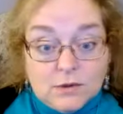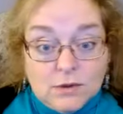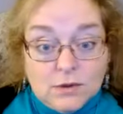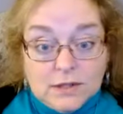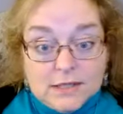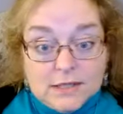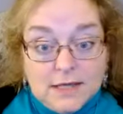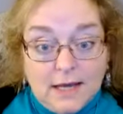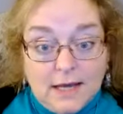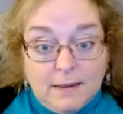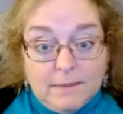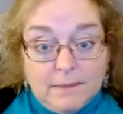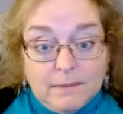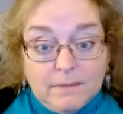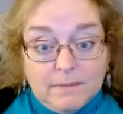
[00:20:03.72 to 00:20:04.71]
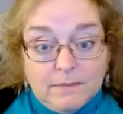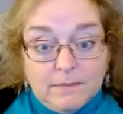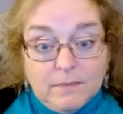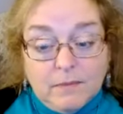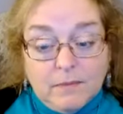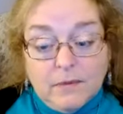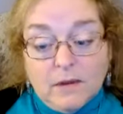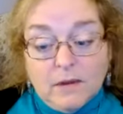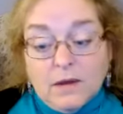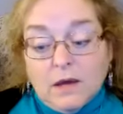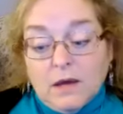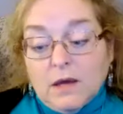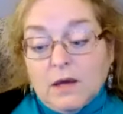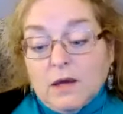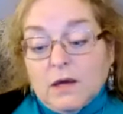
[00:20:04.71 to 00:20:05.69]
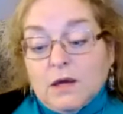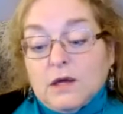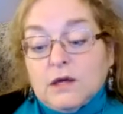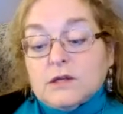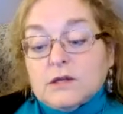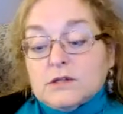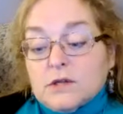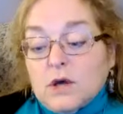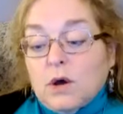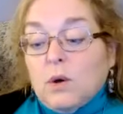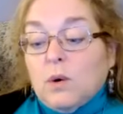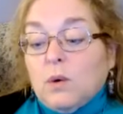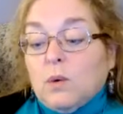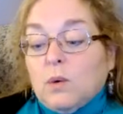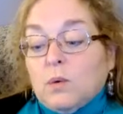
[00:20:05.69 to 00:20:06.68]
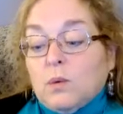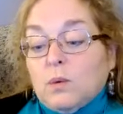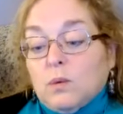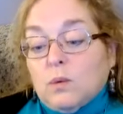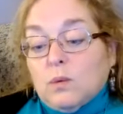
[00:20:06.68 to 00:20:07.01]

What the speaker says: all the same. So